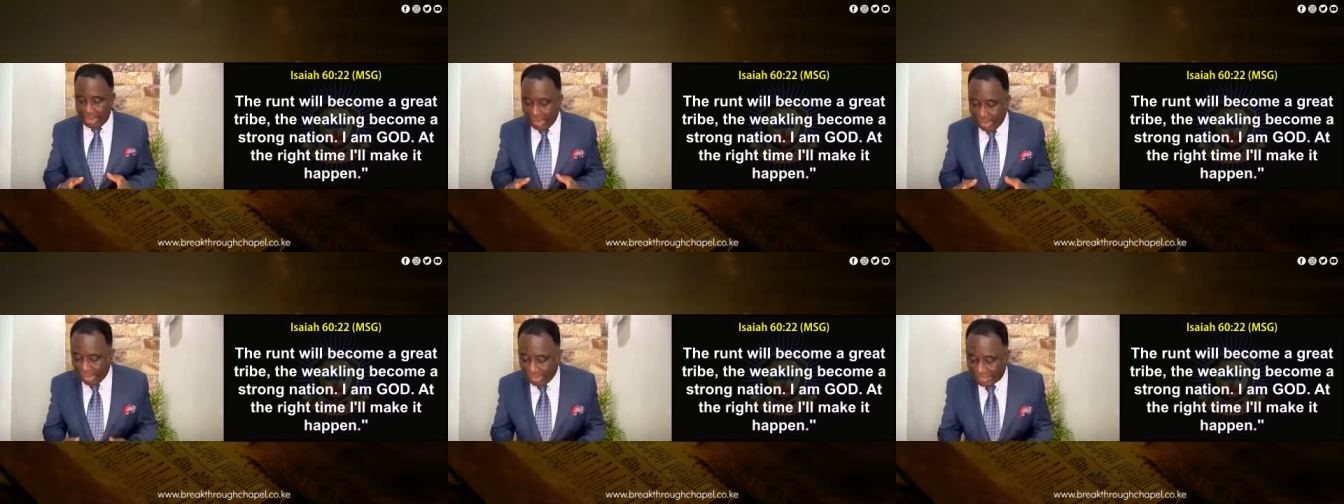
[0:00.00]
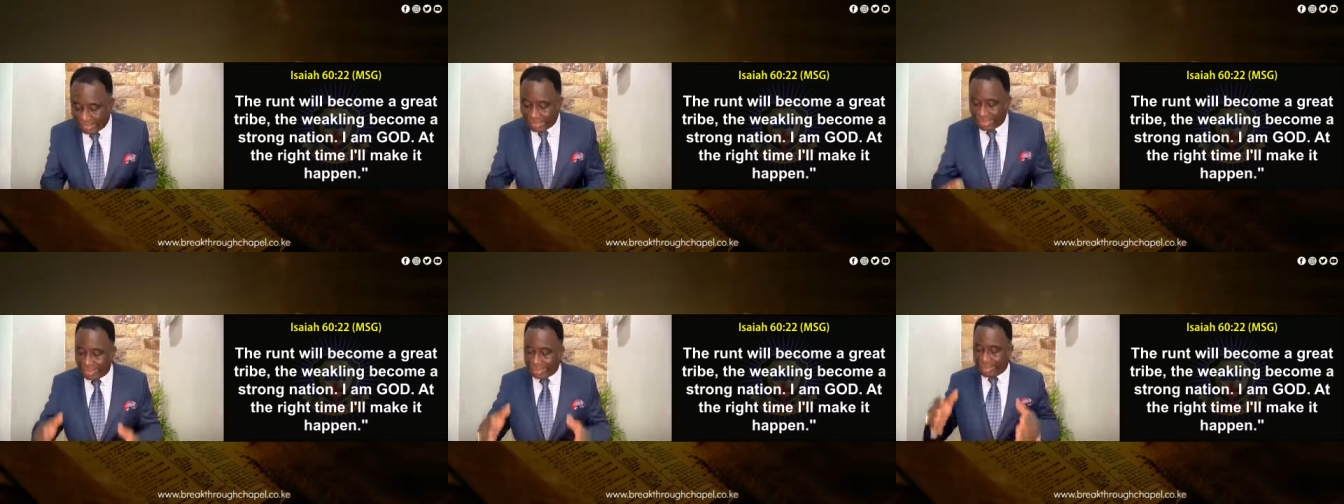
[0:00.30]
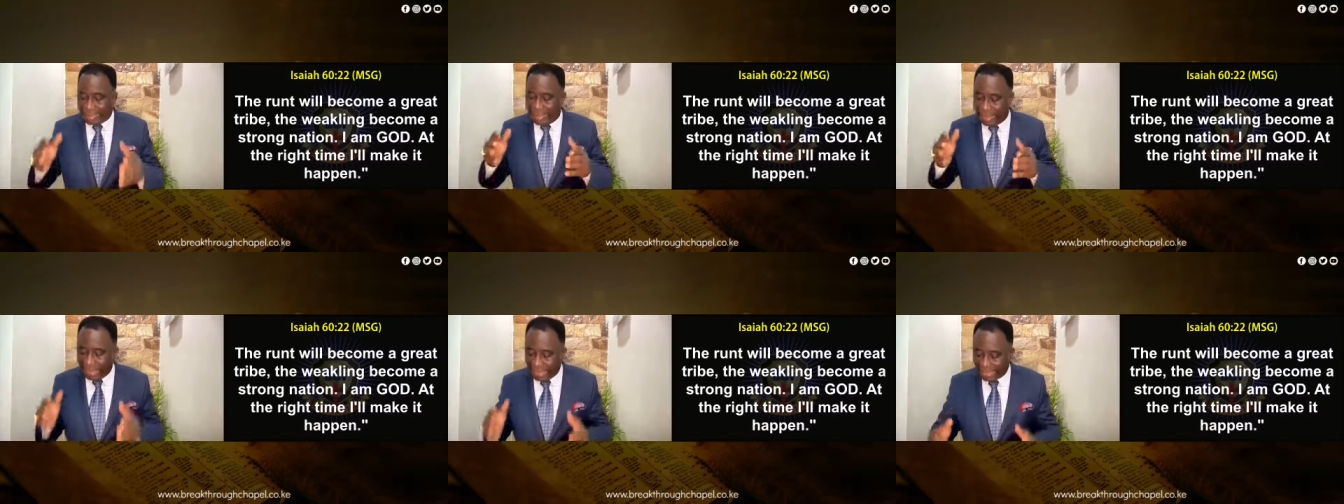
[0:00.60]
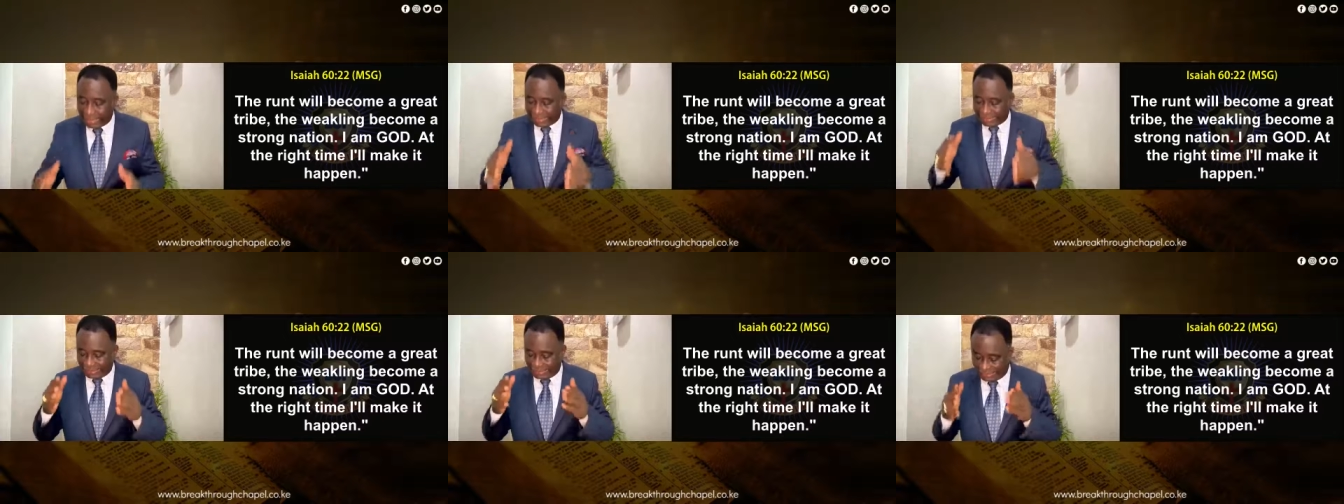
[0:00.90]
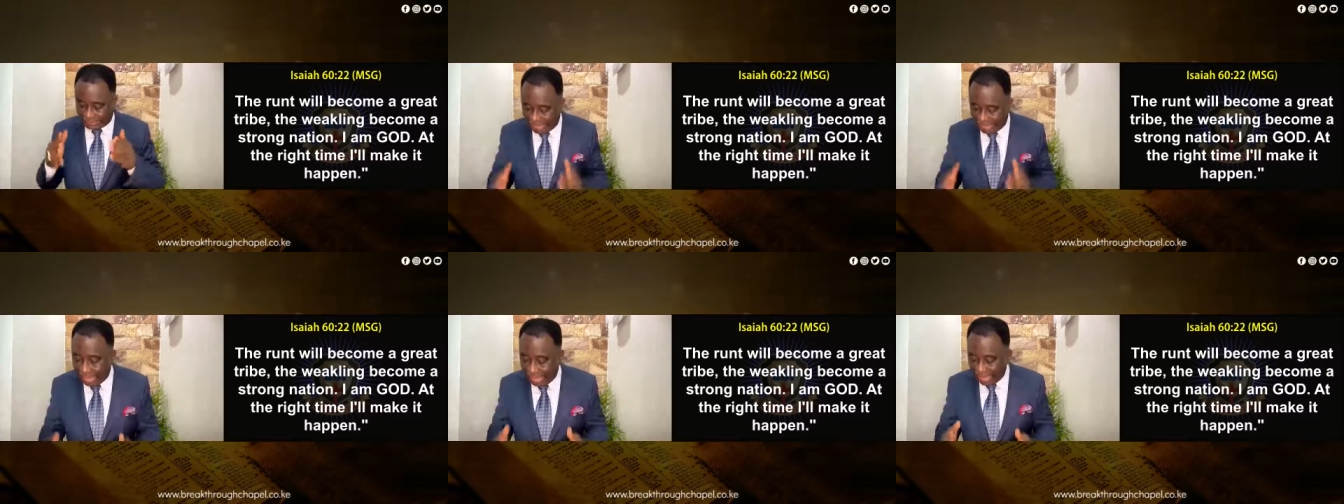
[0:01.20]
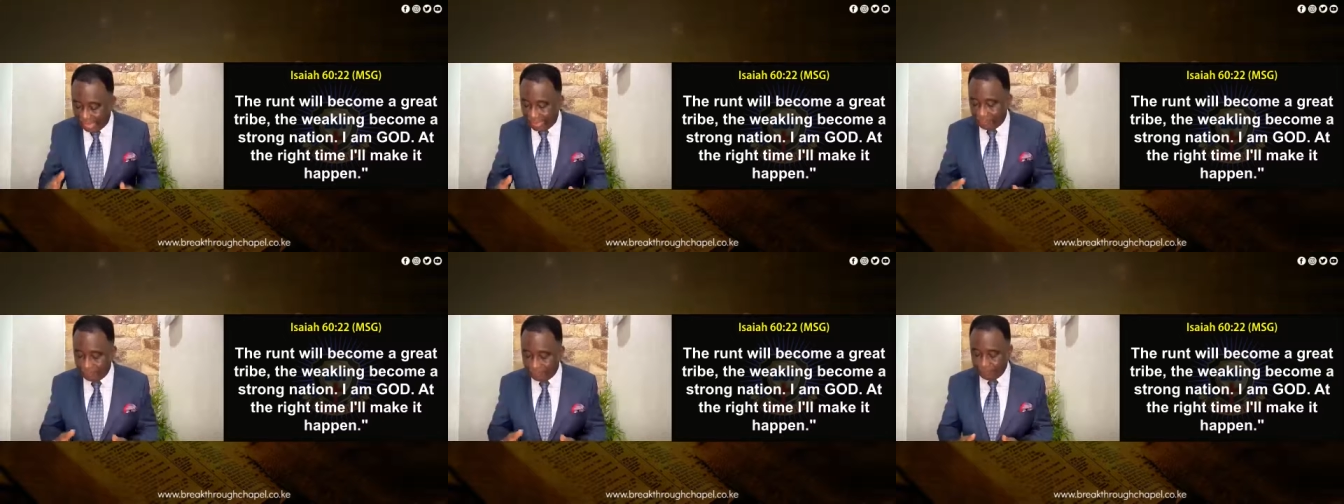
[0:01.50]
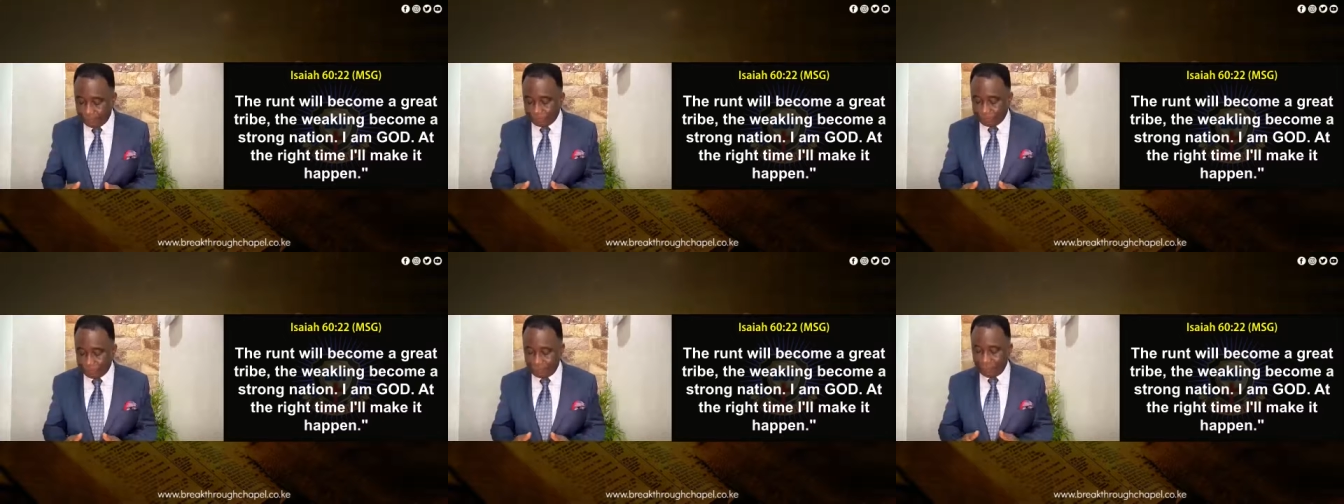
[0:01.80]
At the right time,
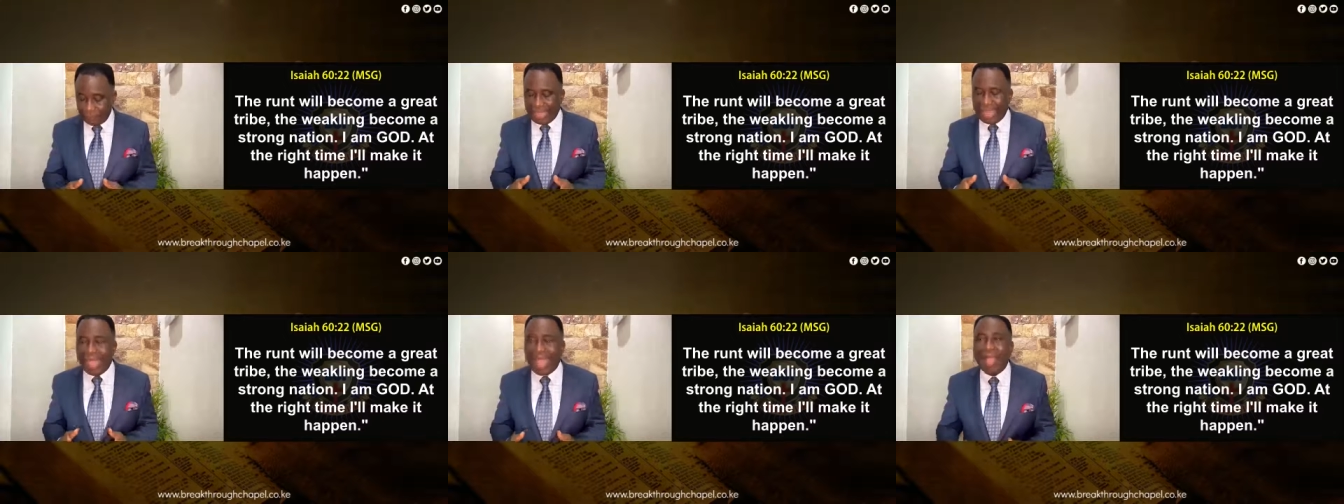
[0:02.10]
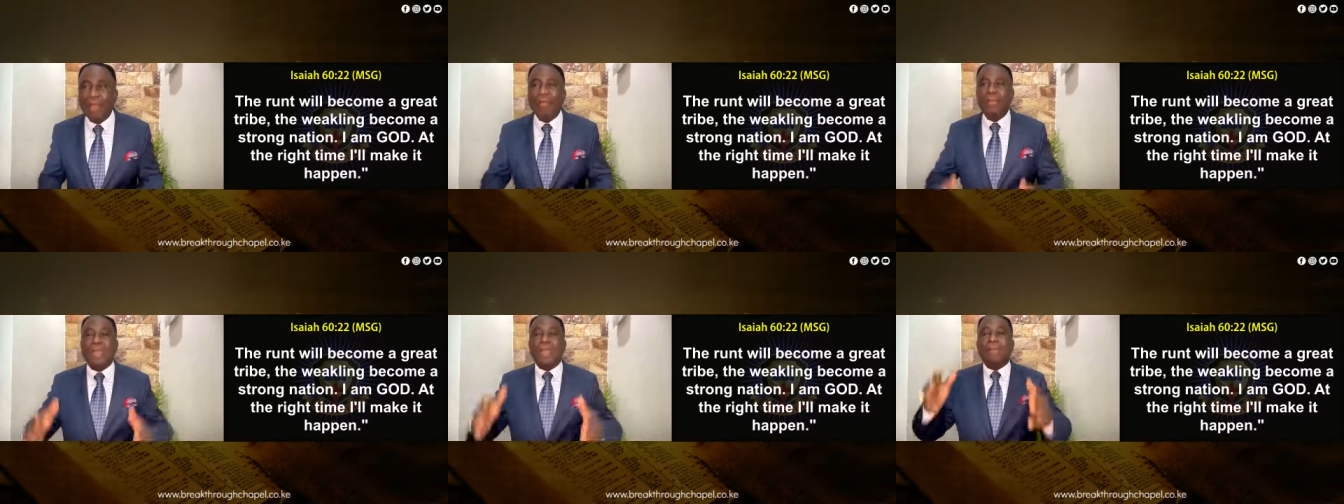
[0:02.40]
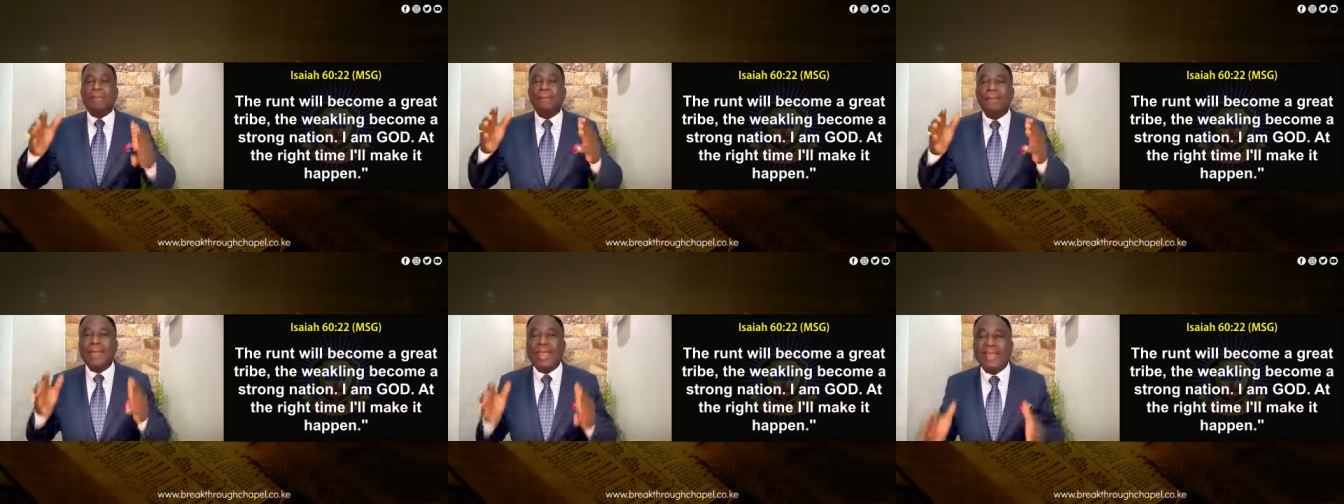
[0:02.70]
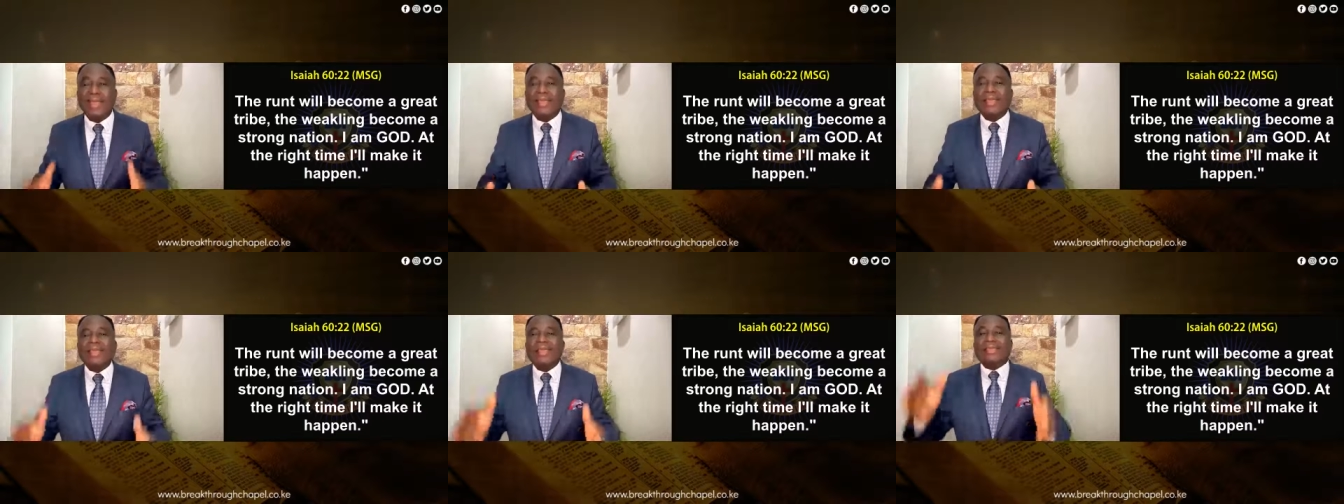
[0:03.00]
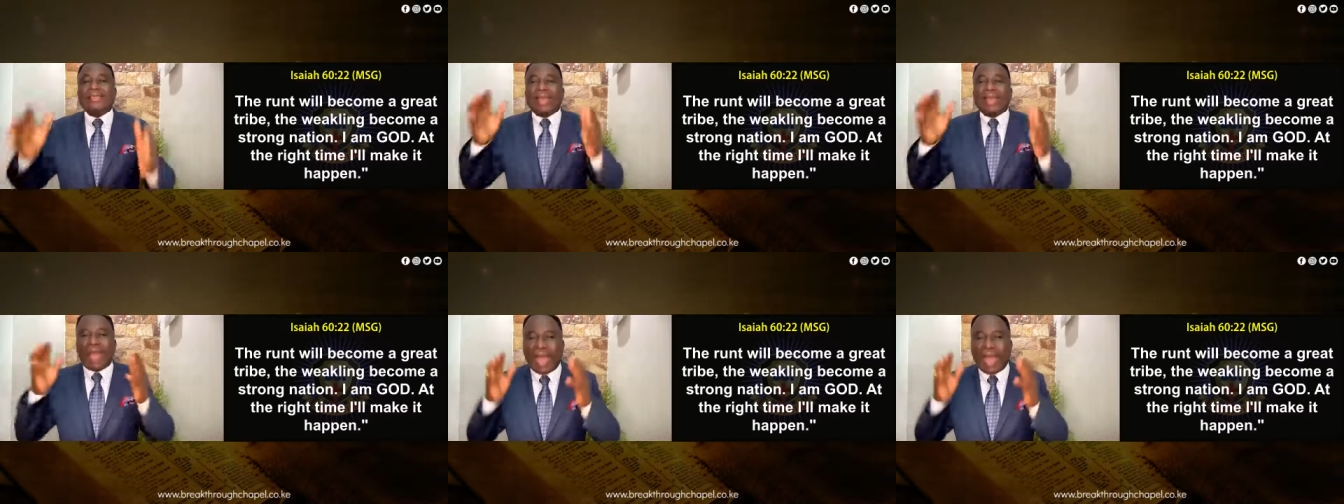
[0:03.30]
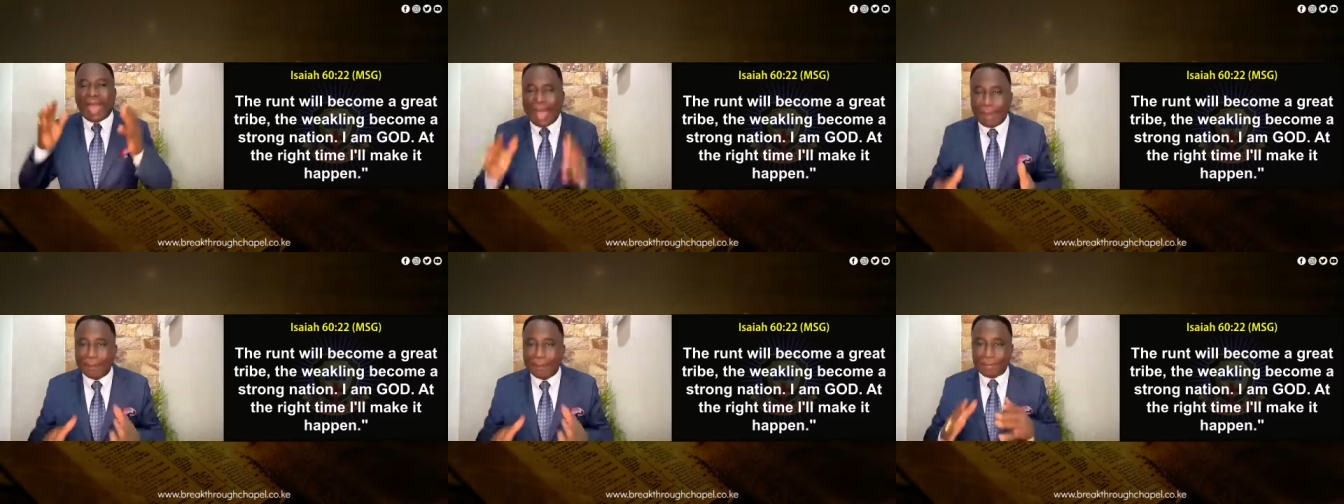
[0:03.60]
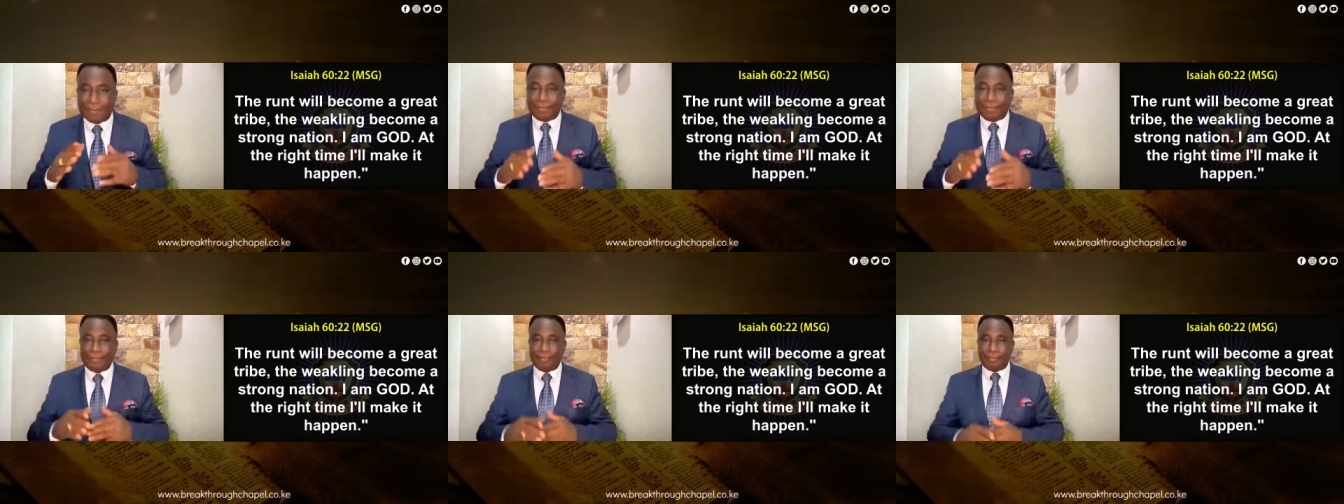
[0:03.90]
I will make it
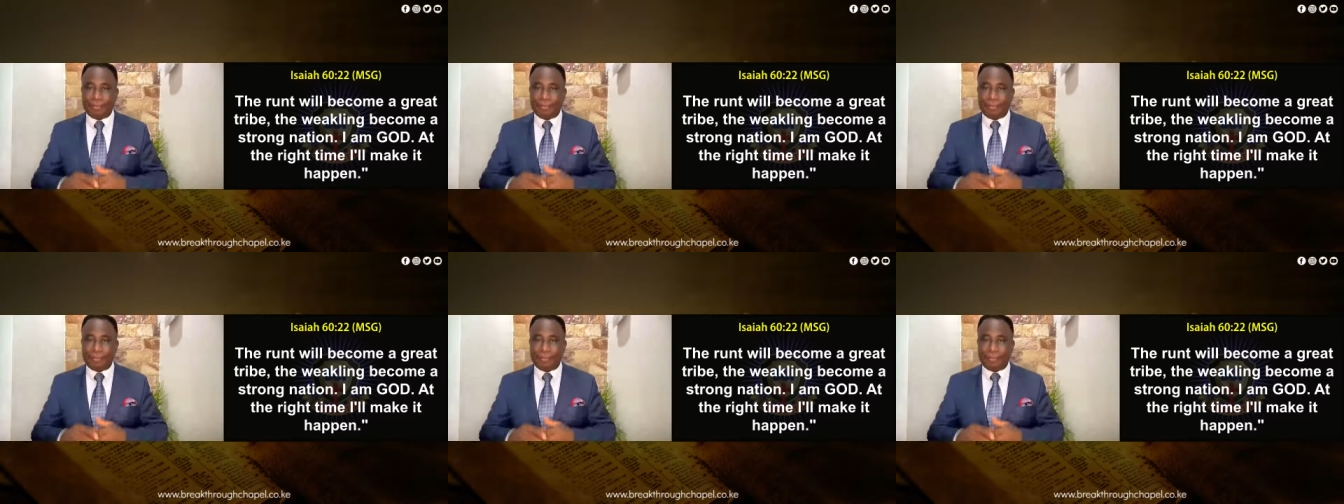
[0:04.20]
happen.